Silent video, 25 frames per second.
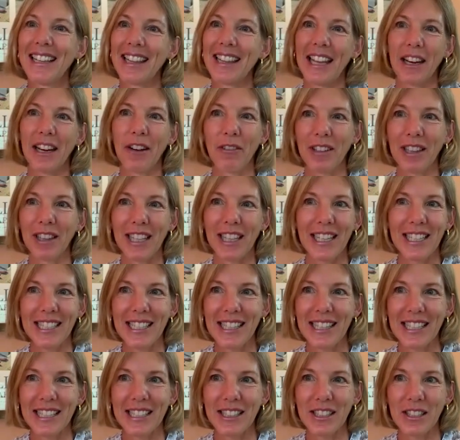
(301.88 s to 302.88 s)
they can relate
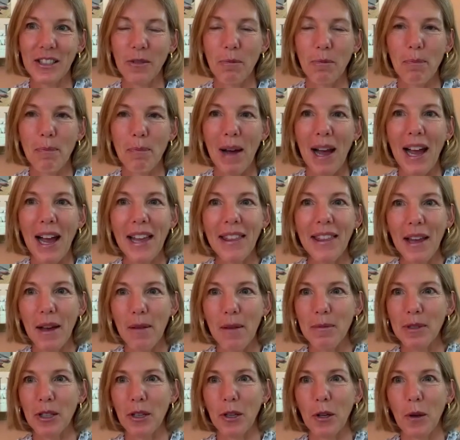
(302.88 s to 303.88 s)
to this. You buy
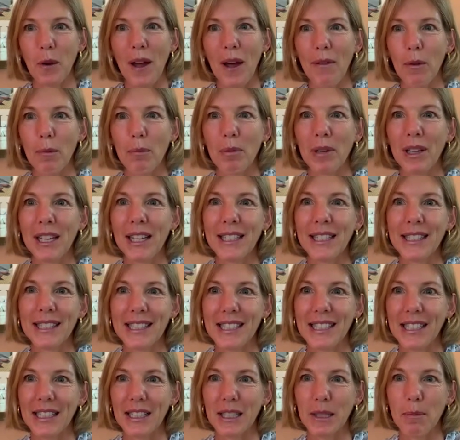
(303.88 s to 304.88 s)
them so you have a place
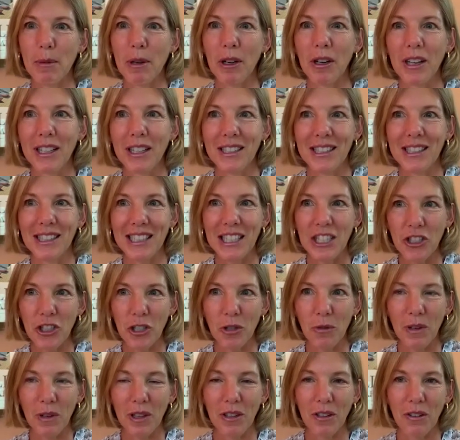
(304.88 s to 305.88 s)
to experience
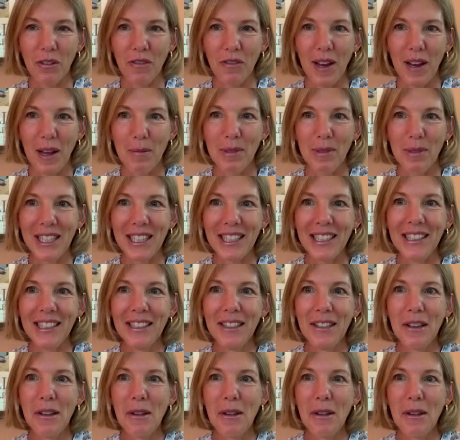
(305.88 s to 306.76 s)
leisure with your family,